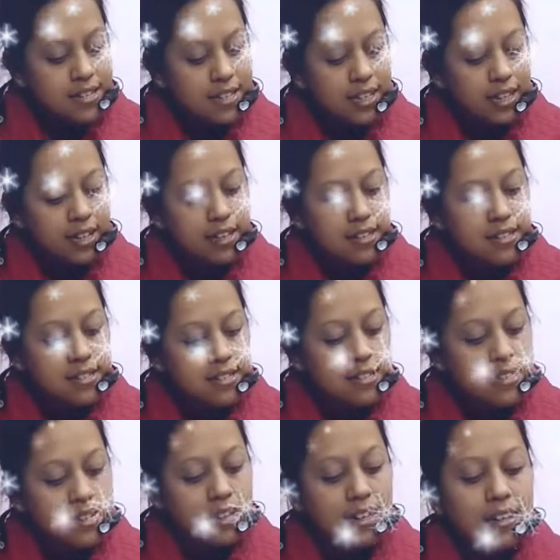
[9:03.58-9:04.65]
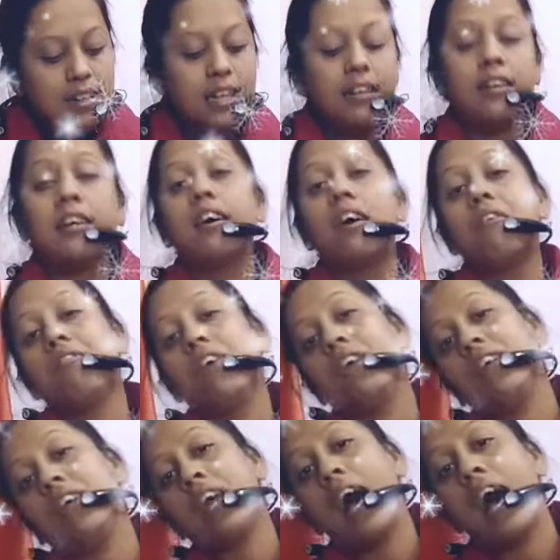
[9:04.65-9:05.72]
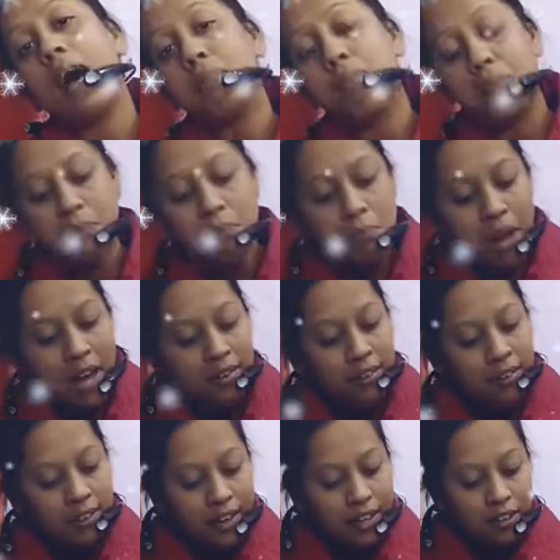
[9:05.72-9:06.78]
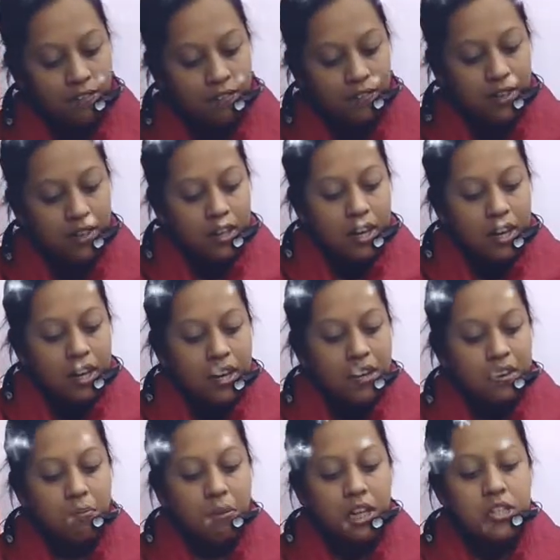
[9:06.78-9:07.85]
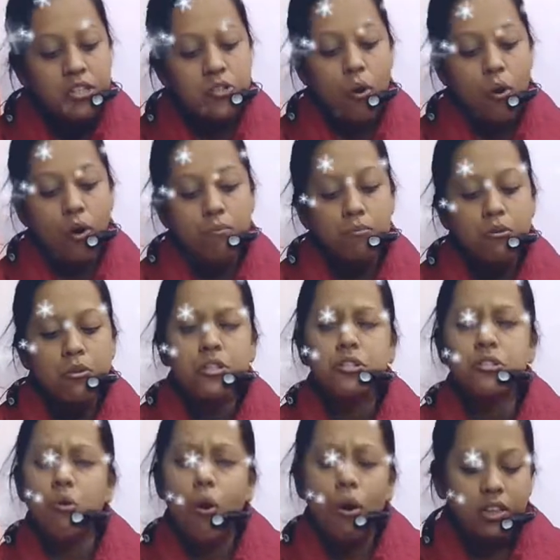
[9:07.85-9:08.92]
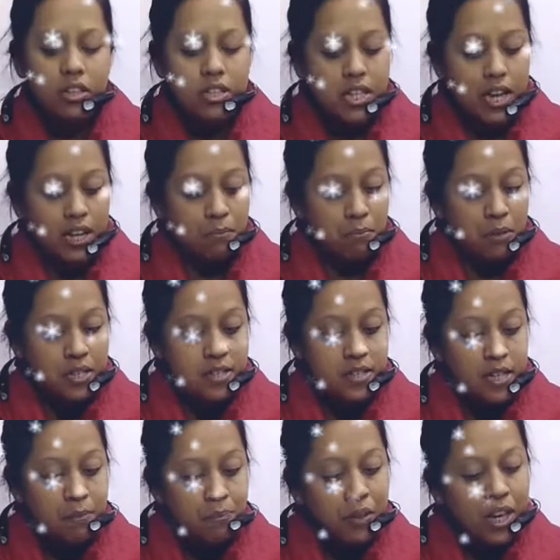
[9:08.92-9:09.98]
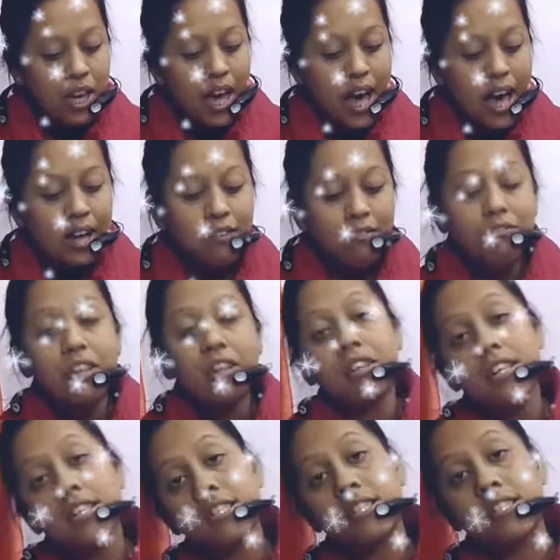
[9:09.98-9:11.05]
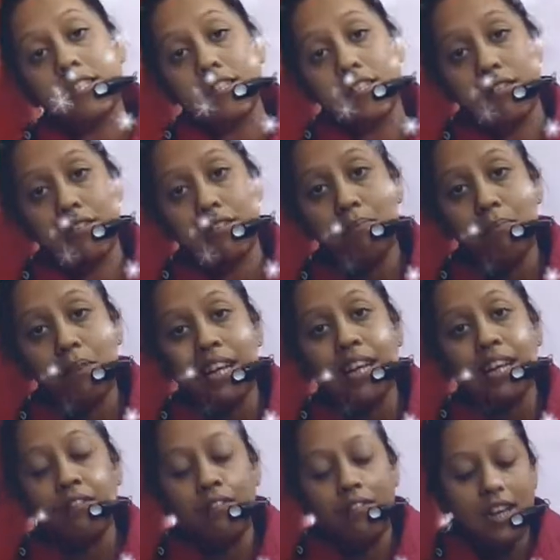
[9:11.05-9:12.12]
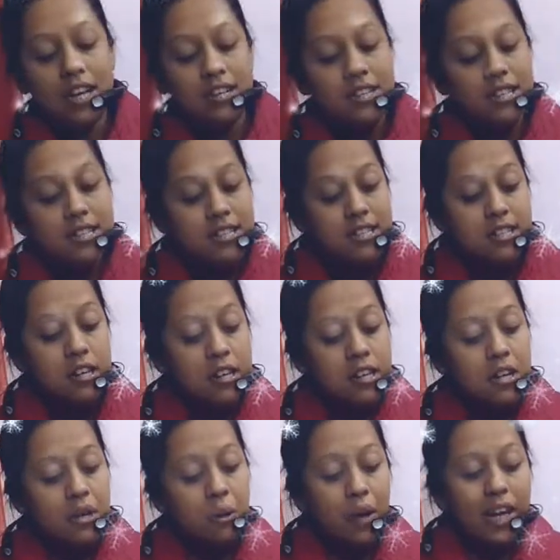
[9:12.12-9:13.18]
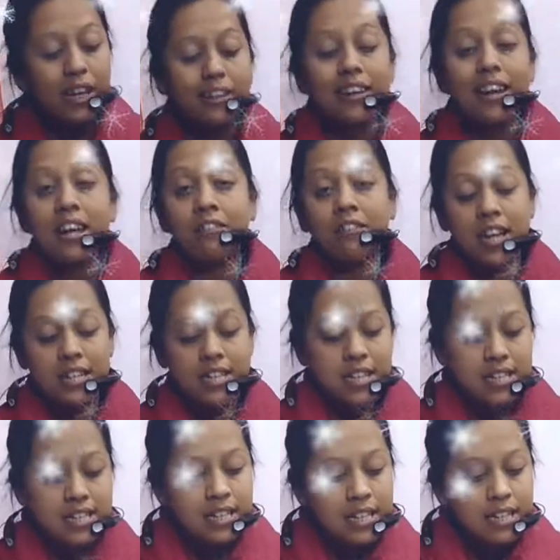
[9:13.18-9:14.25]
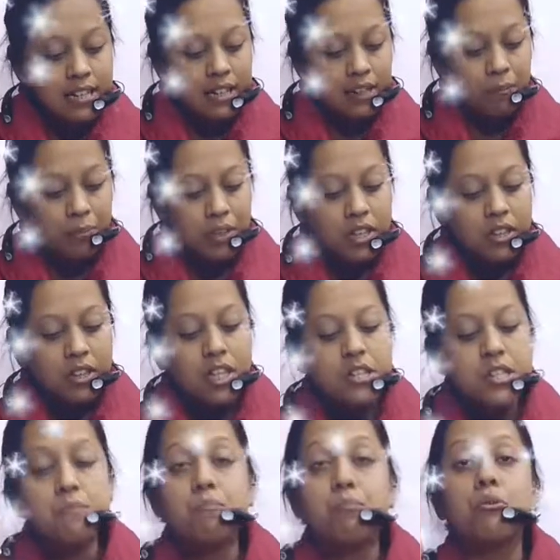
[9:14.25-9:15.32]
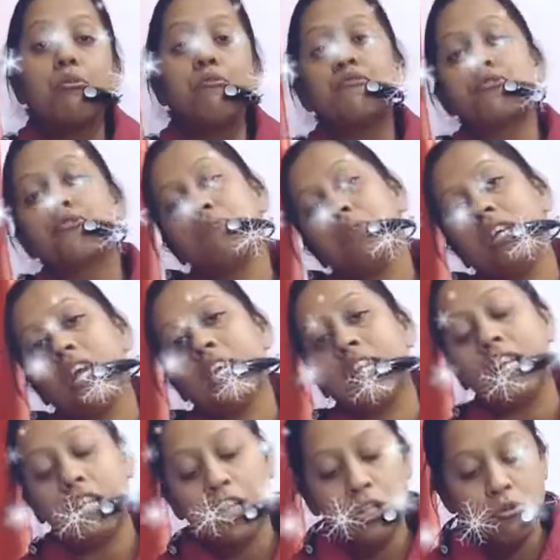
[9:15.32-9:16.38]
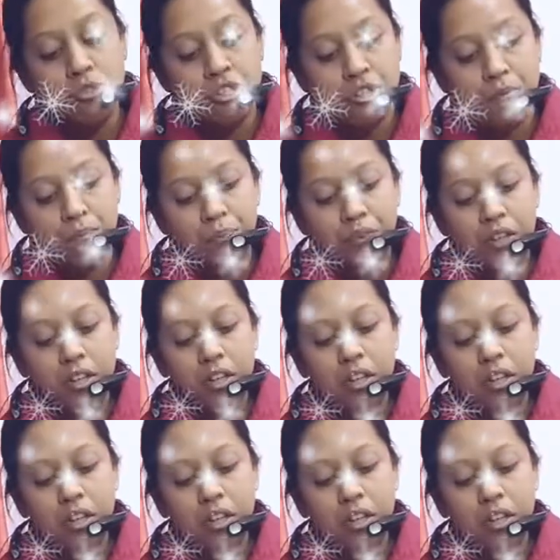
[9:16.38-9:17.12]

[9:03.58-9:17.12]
that he is leading a very happy married life. He remains almost all the time busy, and with this belief that it's a great life that he is leading. This proves to be an illusion.